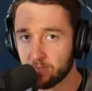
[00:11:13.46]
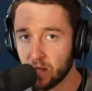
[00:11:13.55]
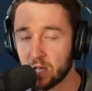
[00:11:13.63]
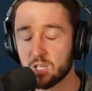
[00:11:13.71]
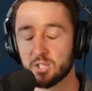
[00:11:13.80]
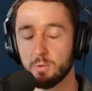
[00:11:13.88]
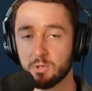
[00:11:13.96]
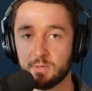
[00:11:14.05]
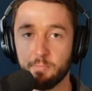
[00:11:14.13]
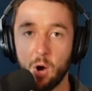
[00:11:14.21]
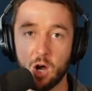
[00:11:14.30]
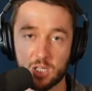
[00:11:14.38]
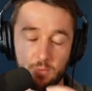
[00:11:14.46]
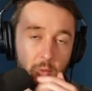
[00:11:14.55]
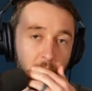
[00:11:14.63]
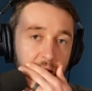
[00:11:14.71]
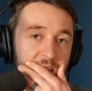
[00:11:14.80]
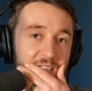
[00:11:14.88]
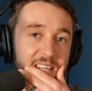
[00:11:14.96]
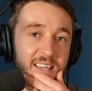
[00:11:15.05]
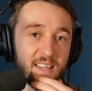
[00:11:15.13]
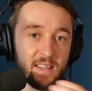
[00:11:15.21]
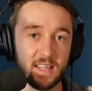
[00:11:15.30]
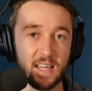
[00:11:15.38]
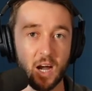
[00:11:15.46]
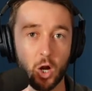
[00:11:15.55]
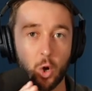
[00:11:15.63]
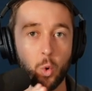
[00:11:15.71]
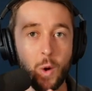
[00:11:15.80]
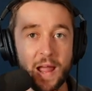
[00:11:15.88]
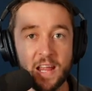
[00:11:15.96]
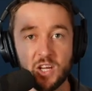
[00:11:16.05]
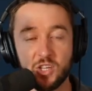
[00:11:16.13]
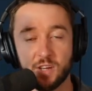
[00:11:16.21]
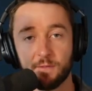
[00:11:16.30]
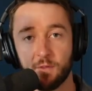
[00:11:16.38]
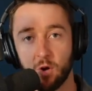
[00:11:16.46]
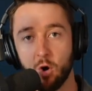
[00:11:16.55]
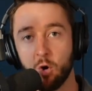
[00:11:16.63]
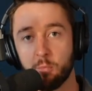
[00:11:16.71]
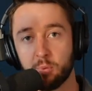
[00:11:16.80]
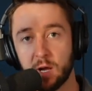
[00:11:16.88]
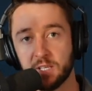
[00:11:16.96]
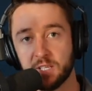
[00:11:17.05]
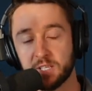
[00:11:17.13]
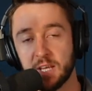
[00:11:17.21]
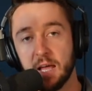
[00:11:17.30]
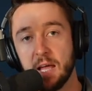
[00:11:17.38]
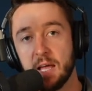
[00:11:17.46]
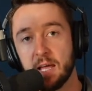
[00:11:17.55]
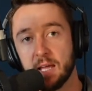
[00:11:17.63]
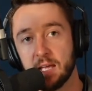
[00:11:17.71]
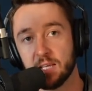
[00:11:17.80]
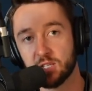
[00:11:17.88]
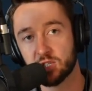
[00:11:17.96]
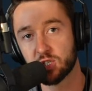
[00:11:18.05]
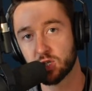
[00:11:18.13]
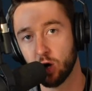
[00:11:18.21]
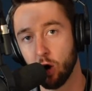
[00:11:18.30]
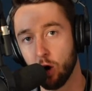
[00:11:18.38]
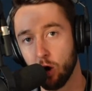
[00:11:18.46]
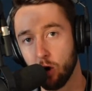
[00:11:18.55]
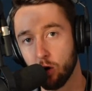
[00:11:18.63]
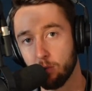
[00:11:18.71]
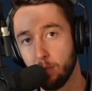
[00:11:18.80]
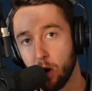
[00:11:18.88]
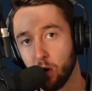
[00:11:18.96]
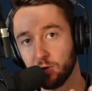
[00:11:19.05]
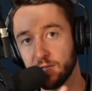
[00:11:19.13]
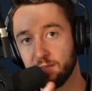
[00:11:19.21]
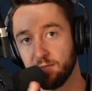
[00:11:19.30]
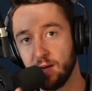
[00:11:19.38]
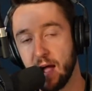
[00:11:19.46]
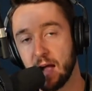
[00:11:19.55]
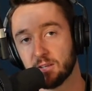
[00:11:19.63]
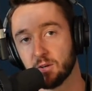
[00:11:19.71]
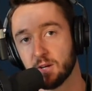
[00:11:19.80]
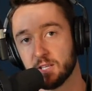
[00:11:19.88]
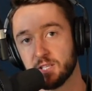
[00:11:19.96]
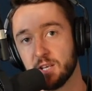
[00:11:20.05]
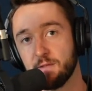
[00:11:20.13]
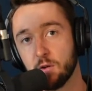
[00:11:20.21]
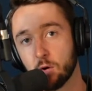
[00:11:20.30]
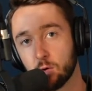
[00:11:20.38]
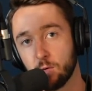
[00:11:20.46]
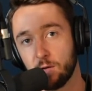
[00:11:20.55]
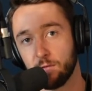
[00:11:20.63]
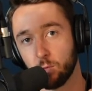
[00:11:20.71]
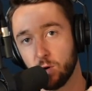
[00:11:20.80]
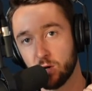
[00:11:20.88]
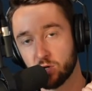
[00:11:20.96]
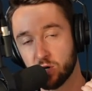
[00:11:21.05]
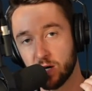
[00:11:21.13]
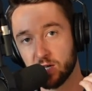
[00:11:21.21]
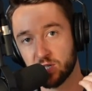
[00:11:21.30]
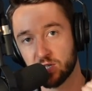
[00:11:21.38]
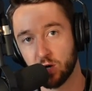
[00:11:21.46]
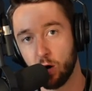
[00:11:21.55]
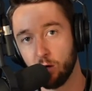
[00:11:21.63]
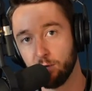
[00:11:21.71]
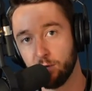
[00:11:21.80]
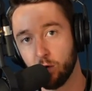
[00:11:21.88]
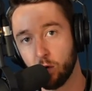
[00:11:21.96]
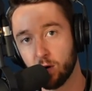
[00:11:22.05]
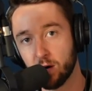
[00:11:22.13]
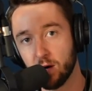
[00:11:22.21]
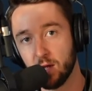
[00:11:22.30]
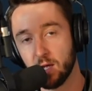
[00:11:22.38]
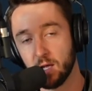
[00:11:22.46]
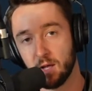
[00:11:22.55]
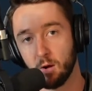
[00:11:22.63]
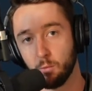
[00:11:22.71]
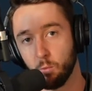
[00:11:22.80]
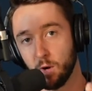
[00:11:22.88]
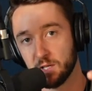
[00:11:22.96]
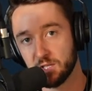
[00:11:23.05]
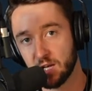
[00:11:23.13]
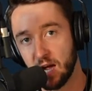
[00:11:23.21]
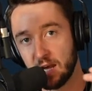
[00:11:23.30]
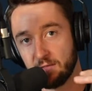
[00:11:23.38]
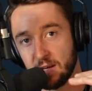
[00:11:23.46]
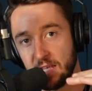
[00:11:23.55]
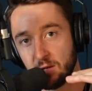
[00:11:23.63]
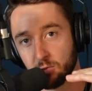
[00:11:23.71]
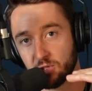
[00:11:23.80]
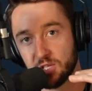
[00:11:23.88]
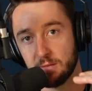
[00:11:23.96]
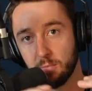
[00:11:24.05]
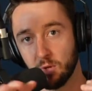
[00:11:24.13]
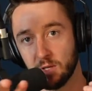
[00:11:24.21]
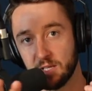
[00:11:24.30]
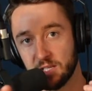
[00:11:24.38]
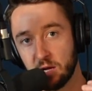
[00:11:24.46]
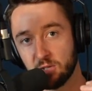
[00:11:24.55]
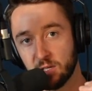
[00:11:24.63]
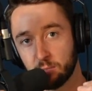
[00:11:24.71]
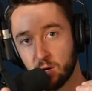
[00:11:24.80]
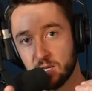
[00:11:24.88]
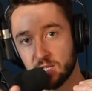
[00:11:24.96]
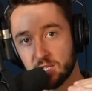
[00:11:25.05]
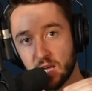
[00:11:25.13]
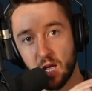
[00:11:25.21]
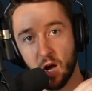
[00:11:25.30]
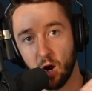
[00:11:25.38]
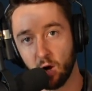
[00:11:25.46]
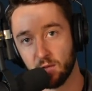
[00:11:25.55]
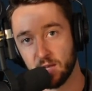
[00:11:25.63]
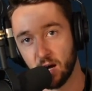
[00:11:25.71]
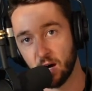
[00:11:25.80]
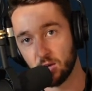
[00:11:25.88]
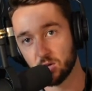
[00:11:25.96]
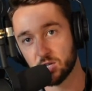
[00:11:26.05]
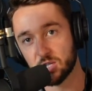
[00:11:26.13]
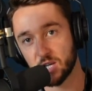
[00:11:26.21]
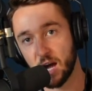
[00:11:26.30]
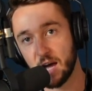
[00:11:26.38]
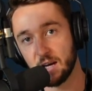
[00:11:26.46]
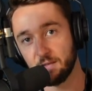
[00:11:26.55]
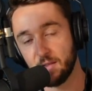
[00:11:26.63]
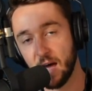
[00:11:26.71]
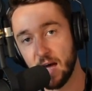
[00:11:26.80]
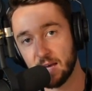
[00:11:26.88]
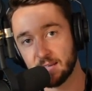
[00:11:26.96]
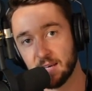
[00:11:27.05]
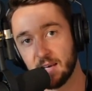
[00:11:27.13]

it's almost impossible because the equation for home prices is so multi-factored. It's if what you're trying to solve for on one side of an equal symbol is housing prices, on the other side of that